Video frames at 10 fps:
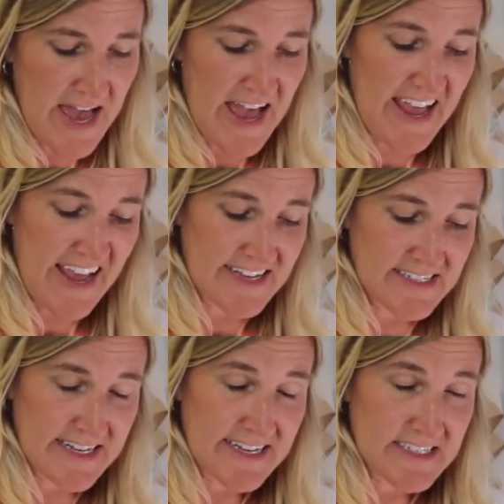and
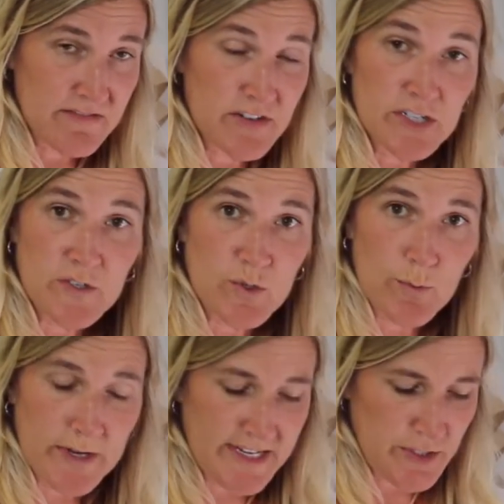it's verse
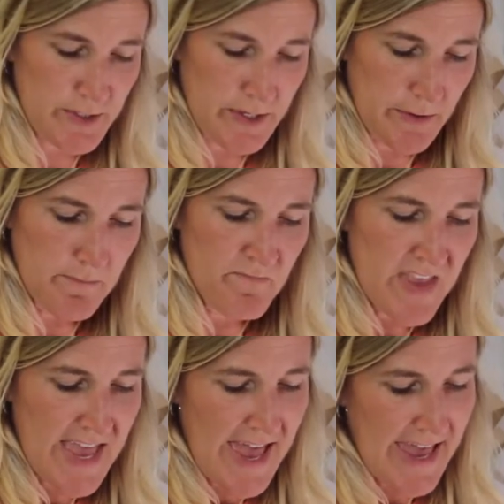22.
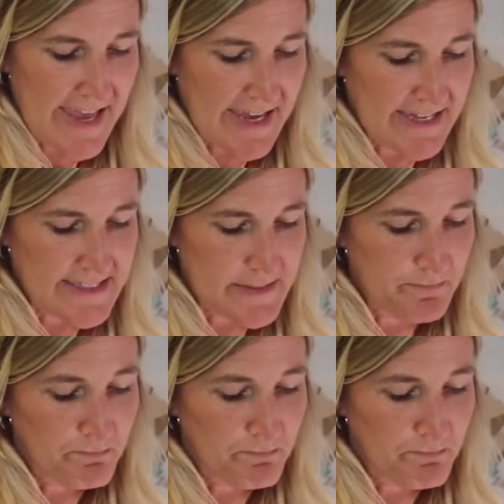And